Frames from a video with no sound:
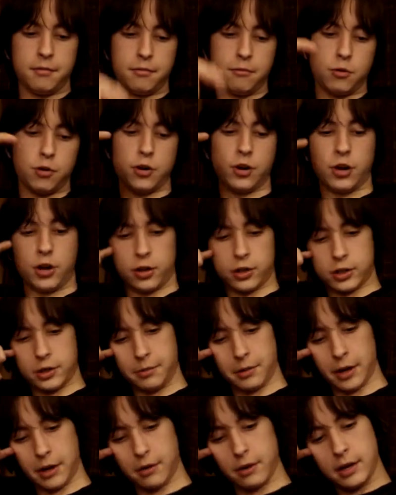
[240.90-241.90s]
War Dogs, here
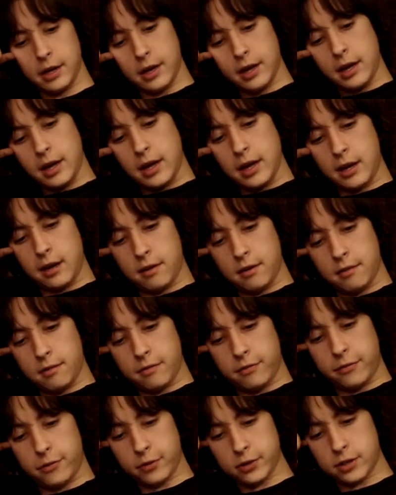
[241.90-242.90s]
we go.
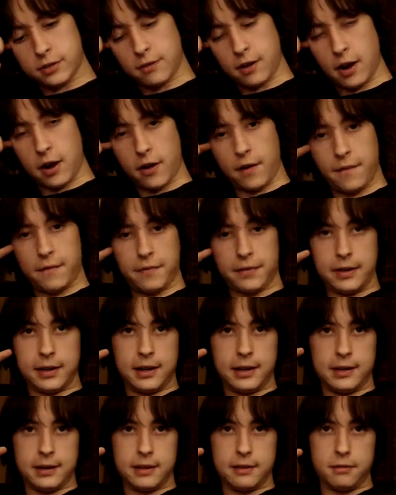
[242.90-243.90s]
First of all,
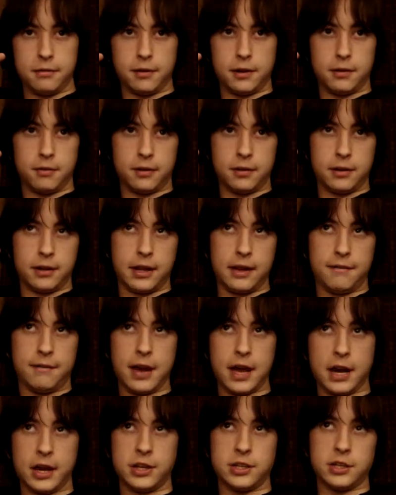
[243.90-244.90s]
the
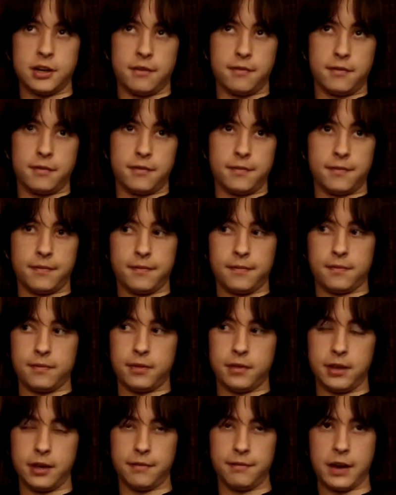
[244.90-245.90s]
advantage of them,
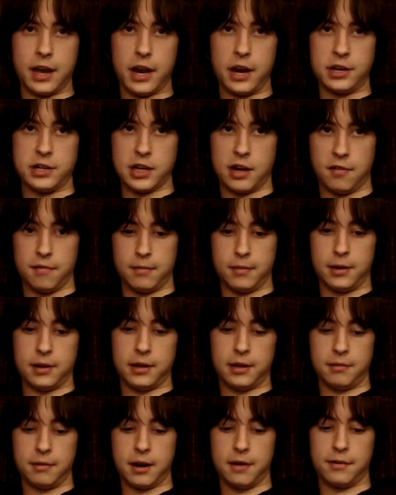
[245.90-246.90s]

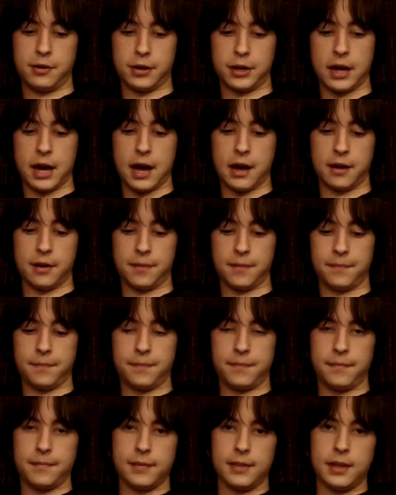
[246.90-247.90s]
whenever you got them,
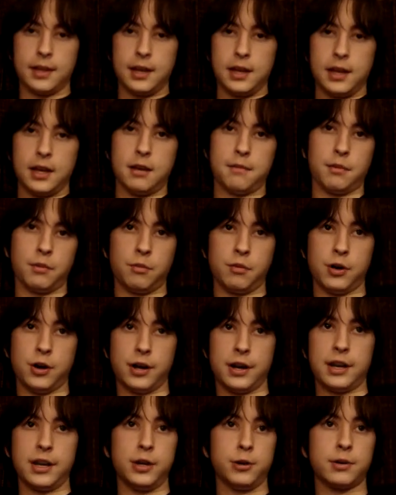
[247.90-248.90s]
number
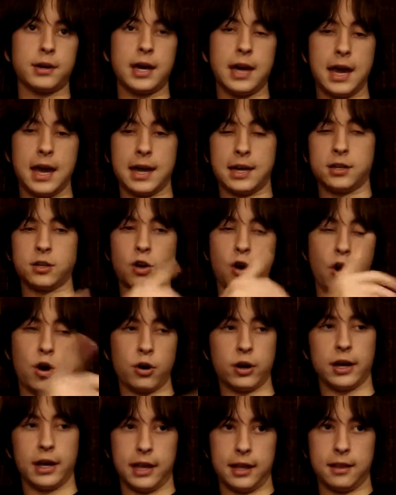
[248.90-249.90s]
one, you can't
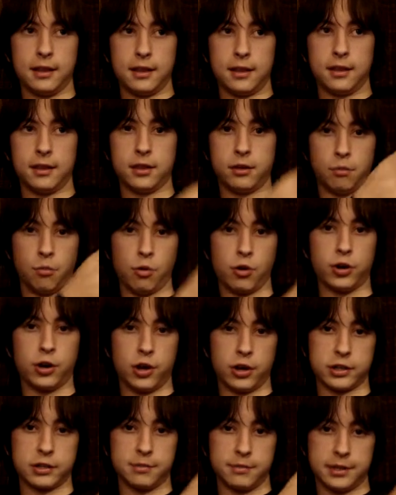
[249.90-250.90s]
target the War
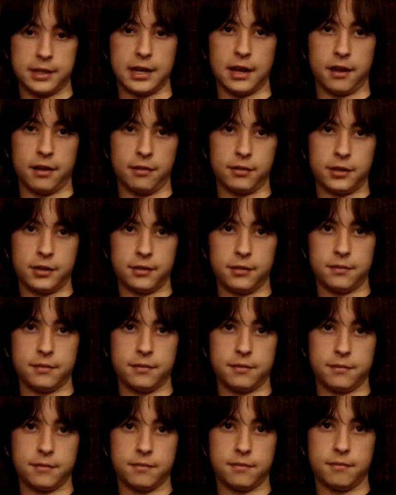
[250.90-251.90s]
Dogs themselves.
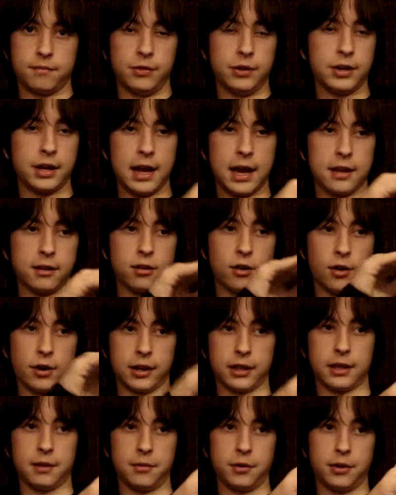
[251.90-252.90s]
You can't
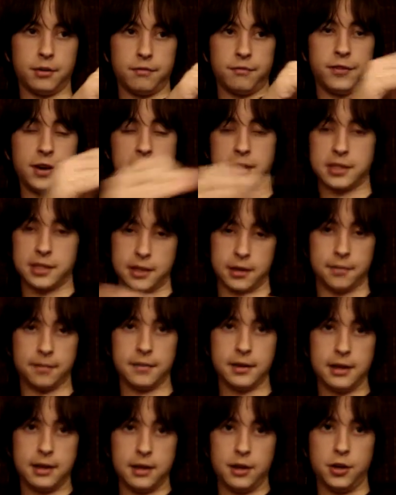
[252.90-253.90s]
target them. You can face them.
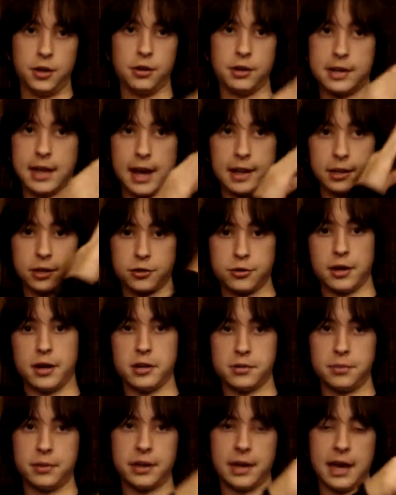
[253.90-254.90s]
You can attack the
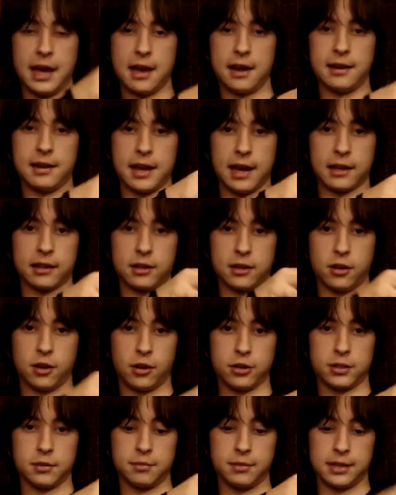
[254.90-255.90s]
trainers, but you can't attack the
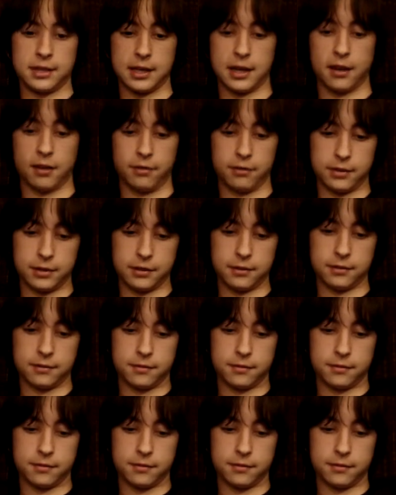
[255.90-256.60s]
dogs themselves.